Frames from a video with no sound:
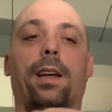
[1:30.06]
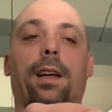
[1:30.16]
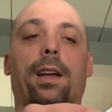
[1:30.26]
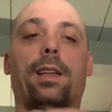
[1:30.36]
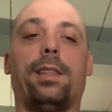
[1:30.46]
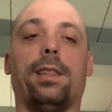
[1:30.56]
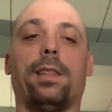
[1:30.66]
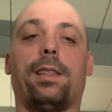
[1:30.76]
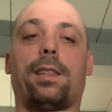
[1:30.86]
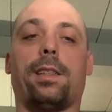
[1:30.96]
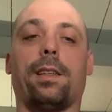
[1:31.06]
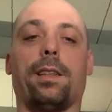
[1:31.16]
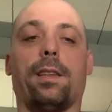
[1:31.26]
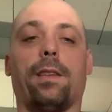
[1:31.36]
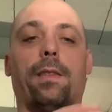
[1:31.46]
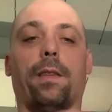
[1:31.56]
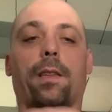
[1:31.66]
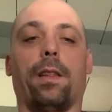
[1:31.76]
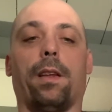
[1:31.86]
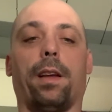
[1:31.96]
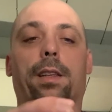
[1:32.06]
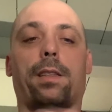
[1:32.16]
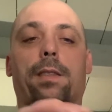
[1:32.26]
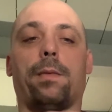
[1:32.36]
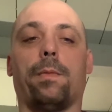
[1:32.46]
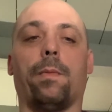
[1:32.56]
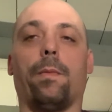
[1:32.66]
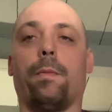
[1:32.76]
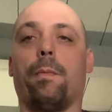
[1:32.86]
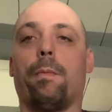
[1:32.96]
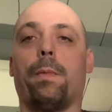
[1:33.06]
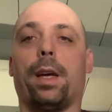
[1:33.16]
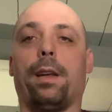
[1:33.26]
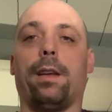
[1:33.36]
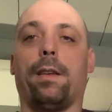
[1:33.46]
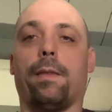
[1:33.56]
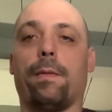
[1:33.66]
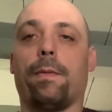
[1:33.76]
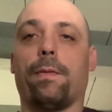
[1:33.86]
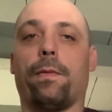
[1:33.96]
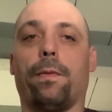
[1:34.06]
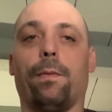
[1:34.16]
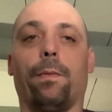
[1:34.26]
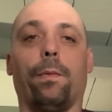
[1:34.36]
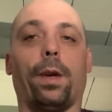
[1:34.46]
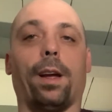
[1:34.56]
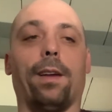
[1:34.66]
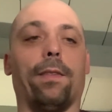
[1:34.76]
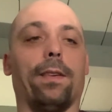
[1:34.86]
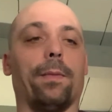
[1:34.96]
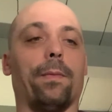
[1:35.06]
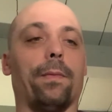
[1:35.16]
isn't its main kind of a